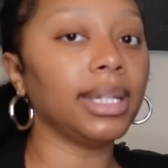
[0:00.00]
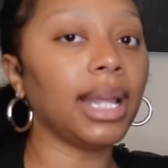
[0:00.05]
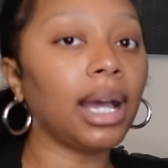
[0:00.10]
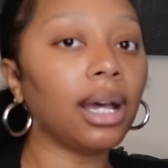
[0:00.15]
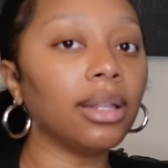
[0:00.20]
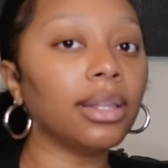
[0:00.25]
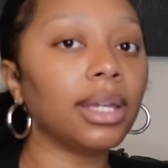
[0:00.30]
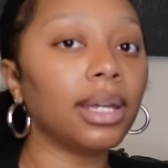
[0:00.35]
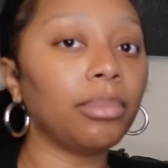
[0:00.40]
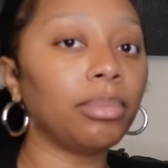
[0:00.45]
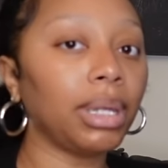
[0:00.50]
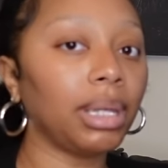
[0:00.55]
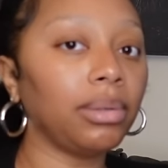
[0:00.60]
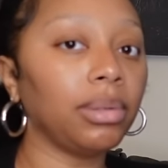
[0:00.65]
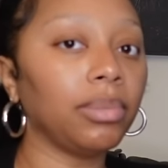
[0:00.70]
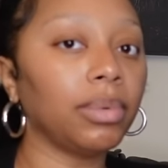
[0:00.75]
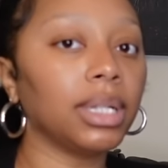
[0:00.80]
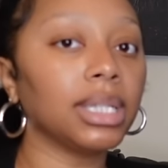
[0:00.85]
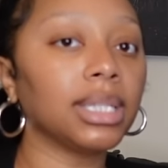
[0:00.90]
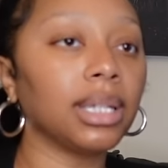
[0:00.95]
Now that baby
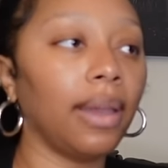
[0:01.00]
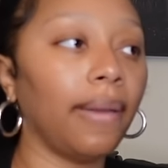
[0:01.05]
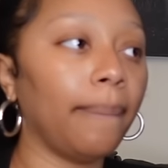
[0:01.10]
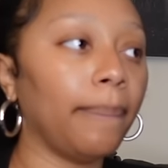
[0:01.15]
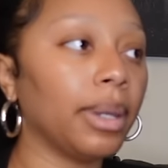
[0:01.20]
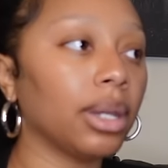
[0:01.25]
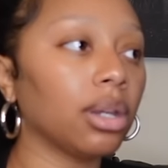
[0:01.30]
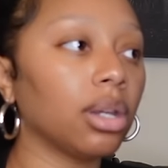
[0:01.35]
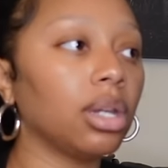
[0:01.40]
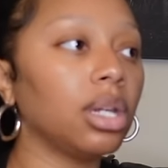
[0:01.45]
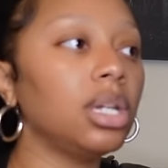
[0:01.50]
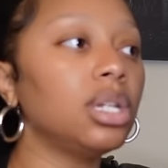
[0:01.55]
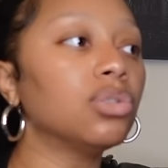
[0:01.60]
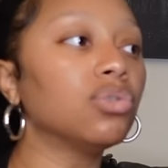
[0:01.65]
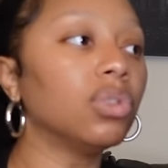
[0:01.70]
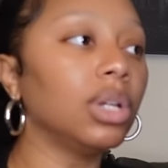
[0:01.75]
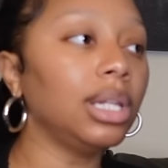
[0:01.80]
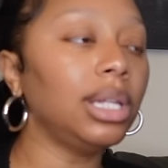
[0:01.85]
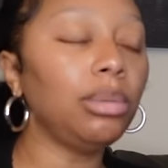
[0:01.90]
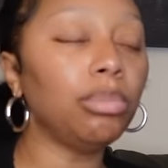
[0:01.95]
boy's getting bigger,
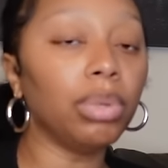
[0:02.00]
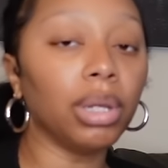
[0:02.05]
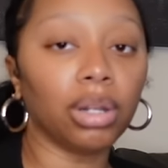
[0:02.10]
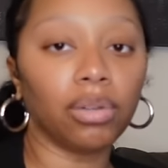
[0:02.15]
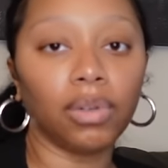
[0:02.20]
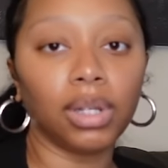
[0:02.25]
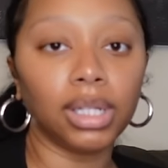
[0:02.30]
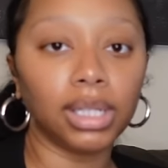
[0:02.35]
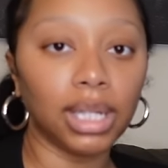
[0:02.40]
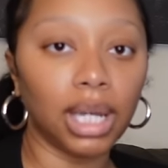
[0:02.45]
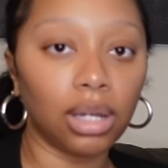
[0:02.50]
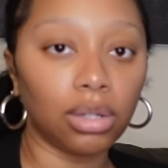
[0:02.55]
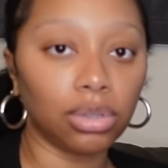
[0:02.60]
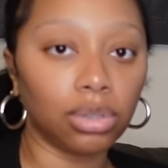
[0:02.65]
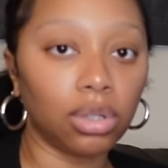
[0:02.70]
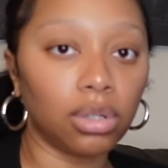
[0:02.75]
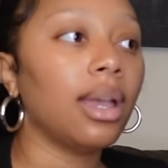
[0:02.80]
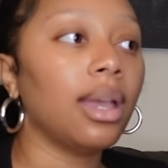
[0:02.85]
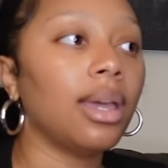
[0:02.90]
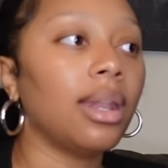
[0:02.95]
he's really bearing down
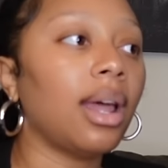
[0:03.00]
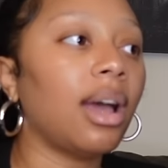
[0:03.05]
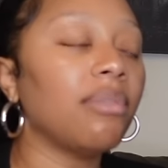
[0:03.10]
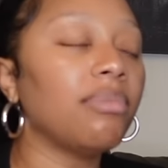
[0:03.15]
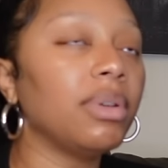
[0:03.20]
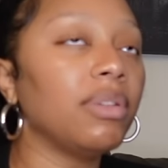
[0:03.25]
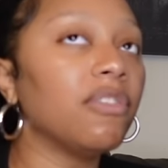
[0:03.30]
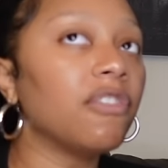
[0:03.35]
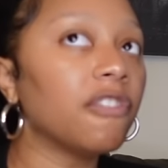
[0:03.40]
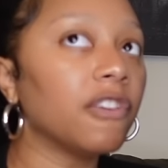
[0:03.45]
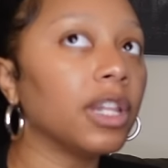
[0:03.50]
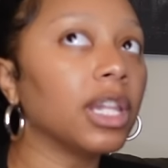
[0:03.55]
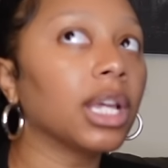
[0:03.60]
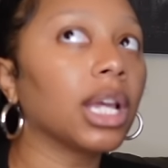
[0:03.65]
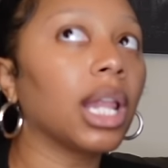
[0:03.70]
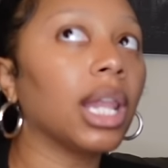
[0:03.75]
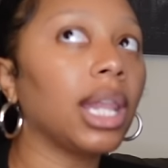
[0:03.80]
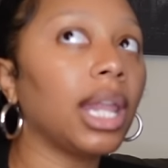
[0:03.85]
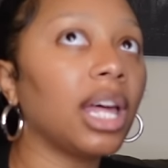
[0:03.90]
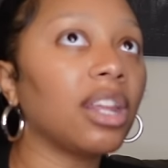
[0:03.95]
on and I've been feeling
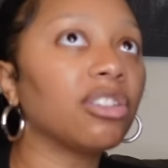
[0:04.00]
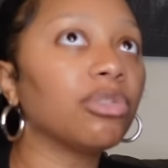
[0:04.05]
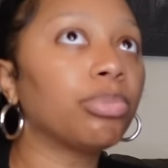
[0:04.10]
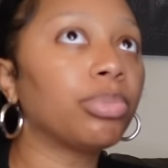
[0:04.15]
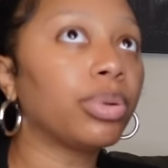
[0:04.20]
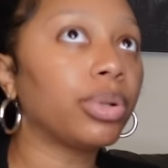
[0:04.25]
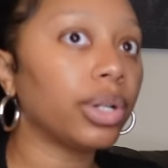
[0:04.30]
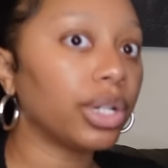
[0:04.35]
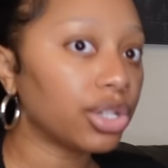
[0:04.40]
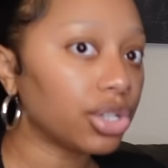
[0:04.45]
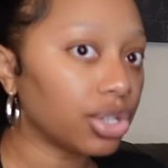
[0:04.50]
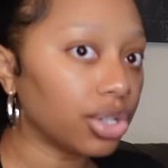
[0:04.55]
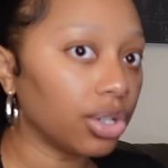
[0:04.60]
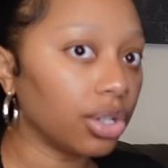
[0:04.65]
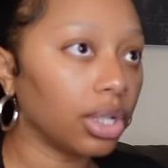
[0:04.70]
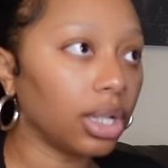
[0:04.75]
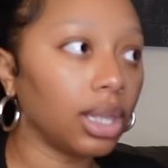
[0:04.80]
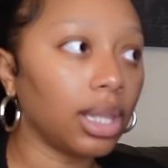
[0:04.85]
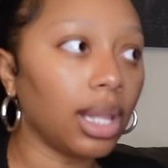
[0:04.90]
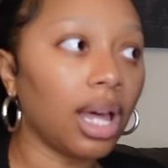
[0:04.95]
a lot of pressure
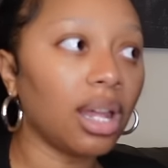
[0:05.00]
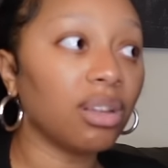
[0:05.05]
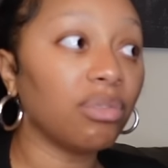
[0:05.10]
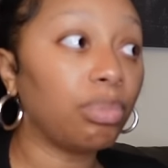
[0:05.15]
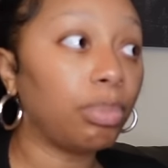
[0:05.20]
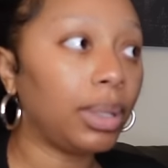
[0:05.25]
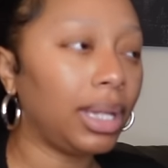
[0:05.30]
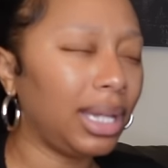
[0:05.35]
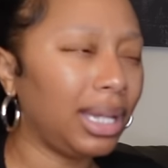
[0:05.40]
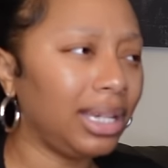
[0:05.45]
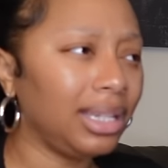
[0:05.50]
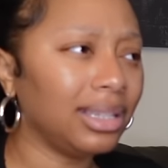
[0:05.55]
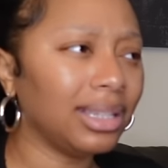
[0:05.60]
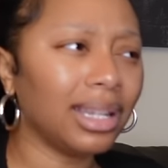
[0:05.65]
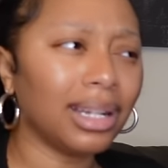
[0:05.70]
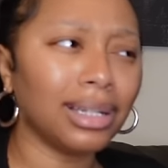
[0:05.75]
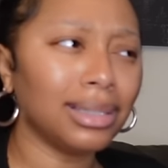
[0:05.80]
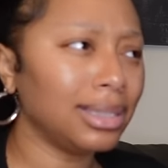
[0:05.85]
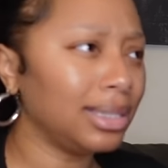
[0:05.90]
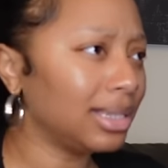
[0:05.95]
and a lot of pain
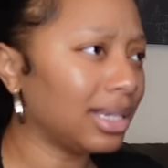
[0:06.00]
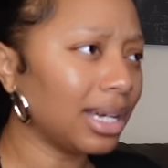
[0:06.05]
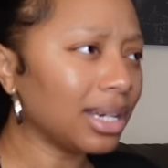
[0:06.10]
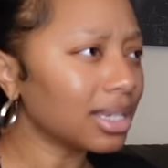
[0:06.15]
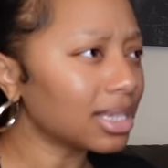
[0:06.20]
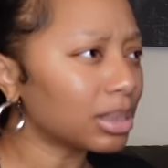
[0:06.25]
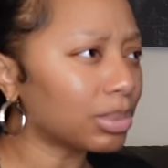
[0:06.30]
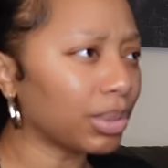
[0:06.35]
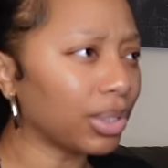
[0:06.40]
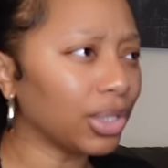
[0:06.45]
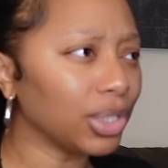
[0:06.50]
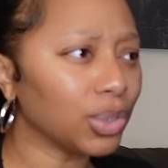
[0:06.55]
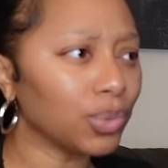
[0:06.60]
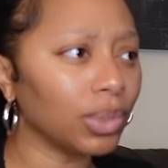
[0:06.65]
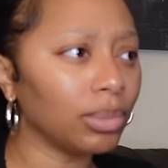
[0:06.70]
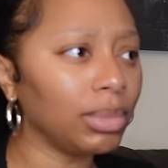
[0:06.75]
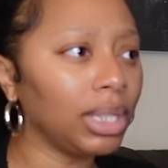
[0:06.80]
that I did not experience with